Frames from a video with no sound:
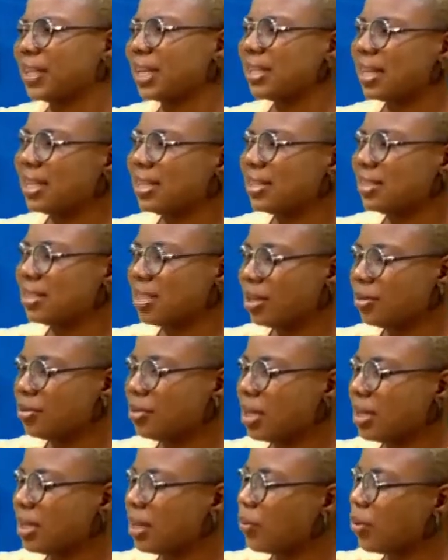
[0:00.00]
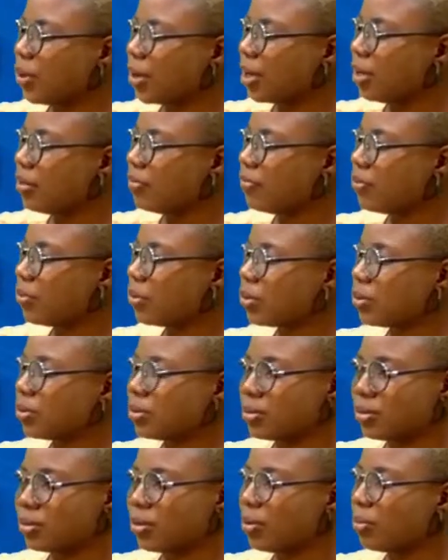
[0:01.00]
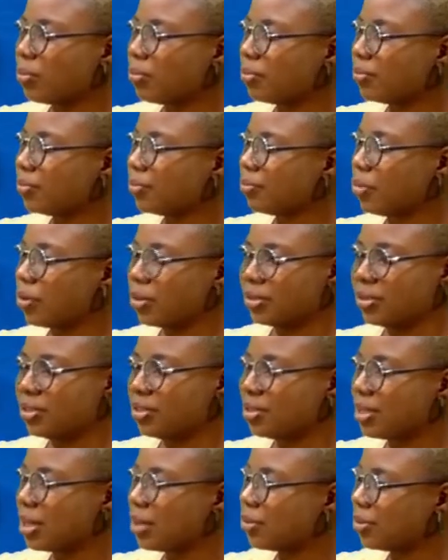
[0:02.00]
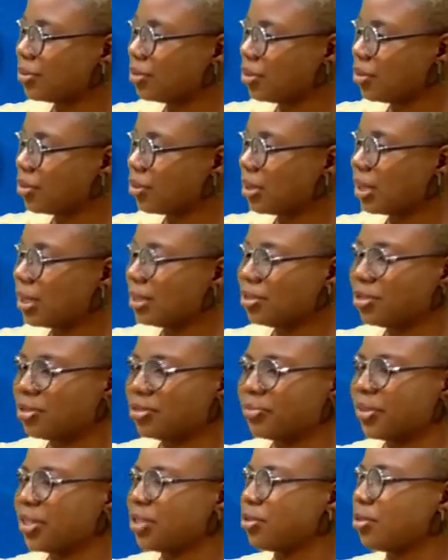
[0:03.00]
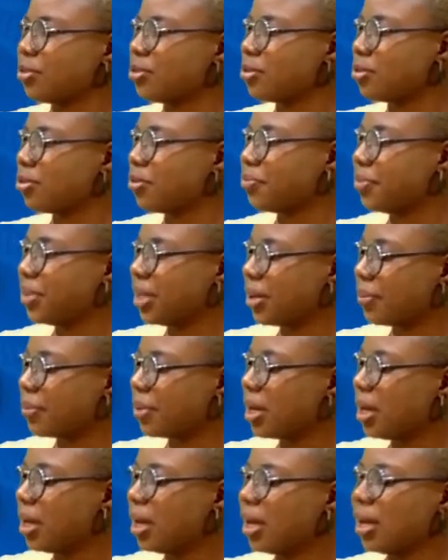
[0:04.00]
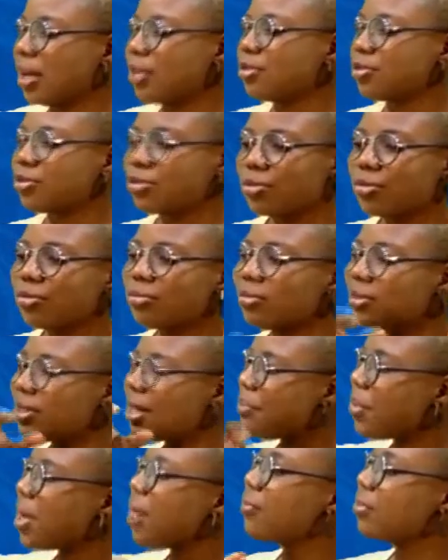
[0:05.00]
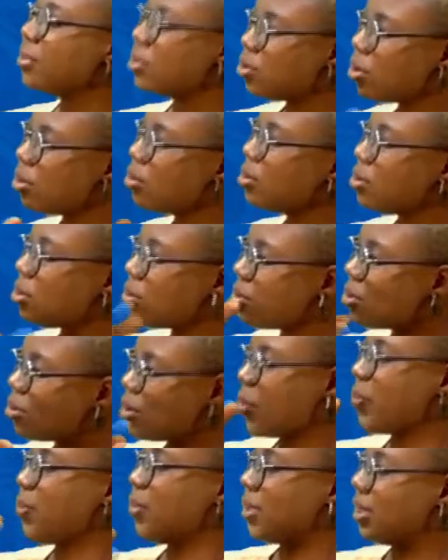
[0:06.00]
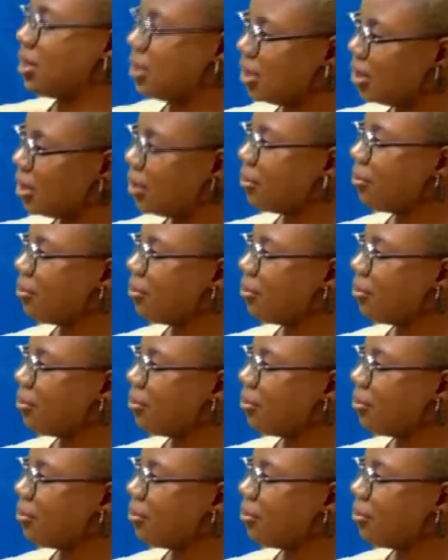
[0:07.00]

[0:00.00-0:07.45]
And then they tell you that they're working for some politician or the other. They just mention some name. So they make returns to somebody.